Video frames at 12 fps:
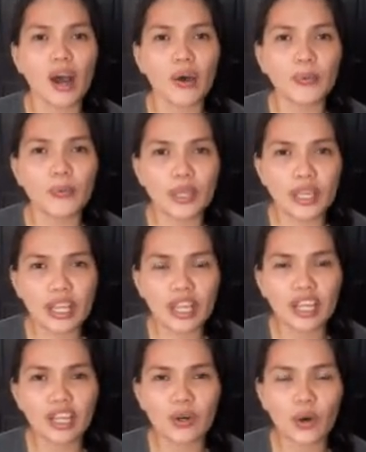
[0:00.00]

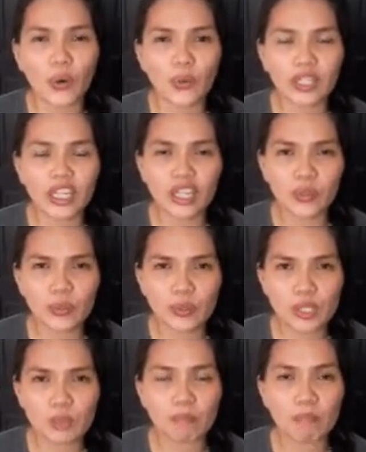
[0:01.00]
We only
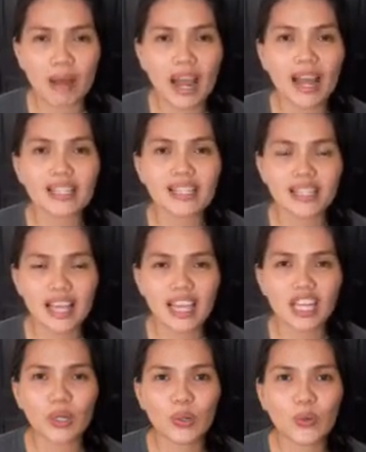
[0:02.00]
use
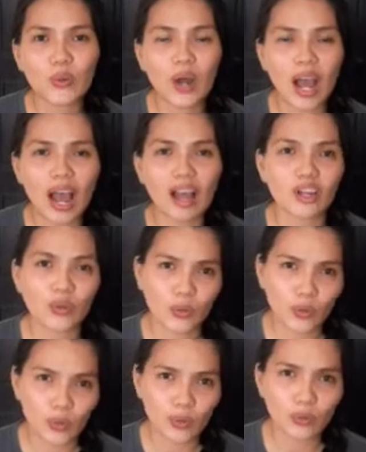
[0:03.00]
pasaylo
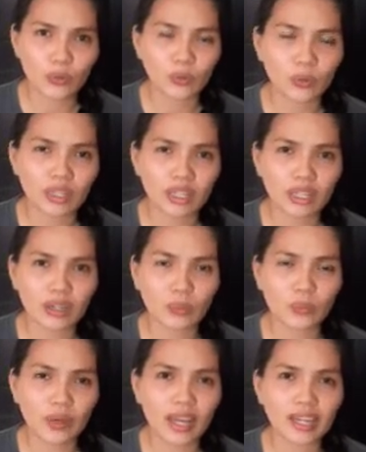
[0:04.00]
ako
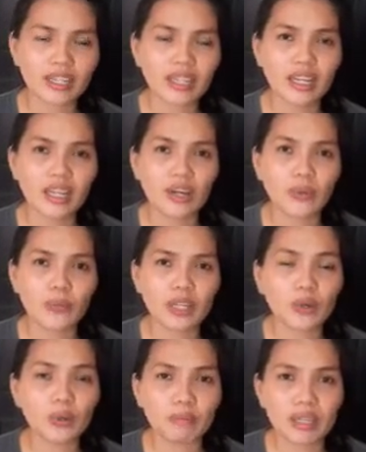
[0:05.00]
when
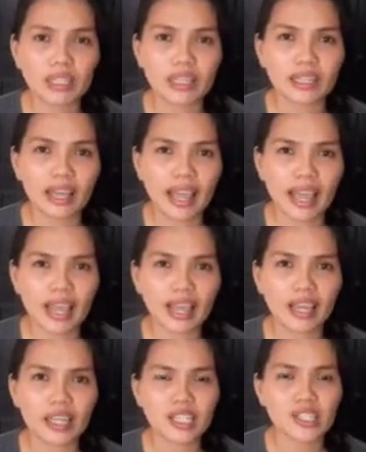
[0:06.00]
we commit
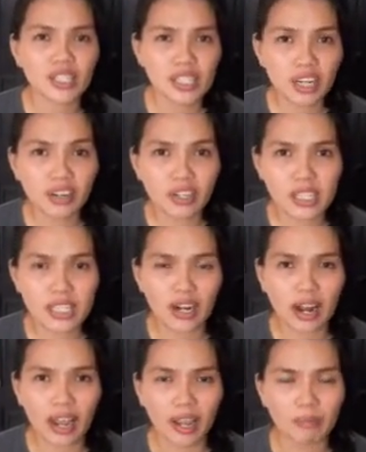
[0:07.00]
a serious
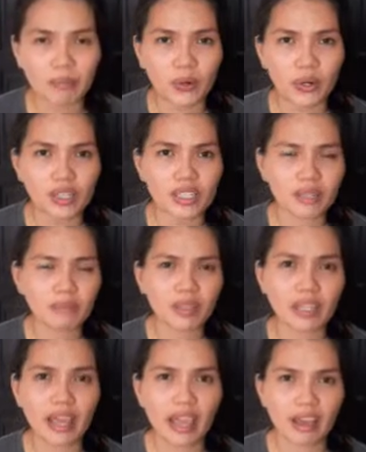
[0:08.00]
crime or
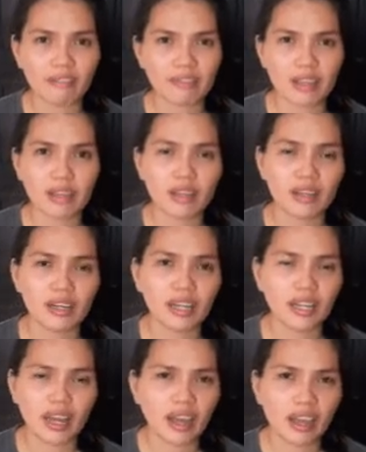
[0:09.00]
something heavy
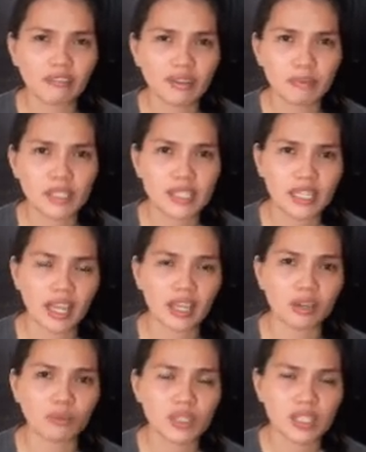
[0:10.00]
mistake.
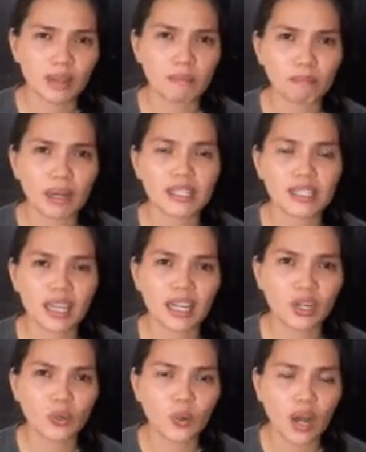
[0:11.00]
We say
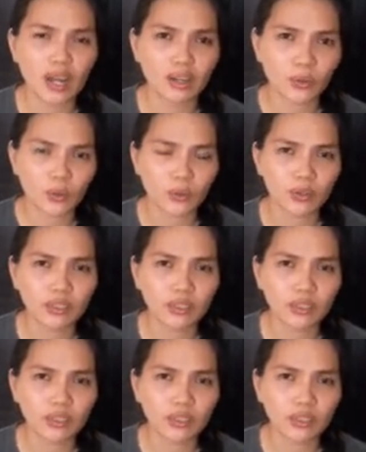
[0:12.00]
pasaylo ako.